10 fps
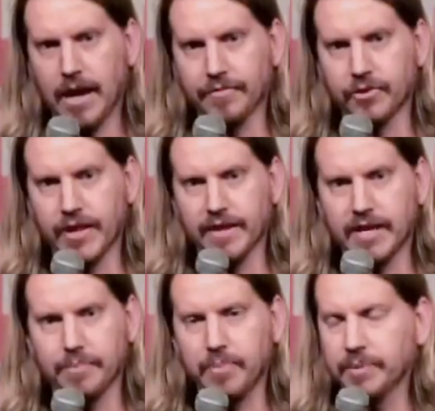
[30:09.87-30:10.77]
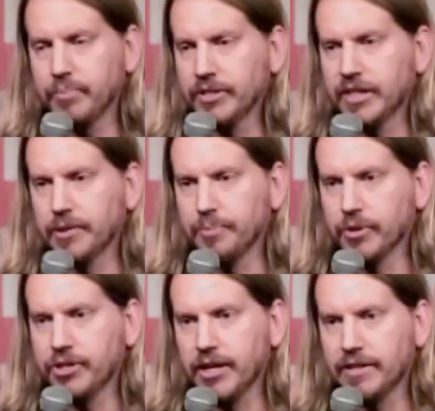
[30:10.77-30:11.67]
After that big pussy
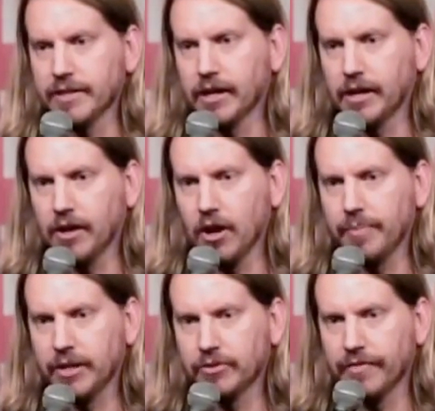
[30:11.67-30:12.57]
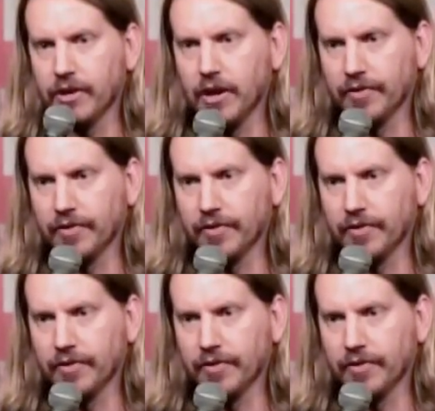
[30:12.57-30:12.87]
depreciates like a car being driven.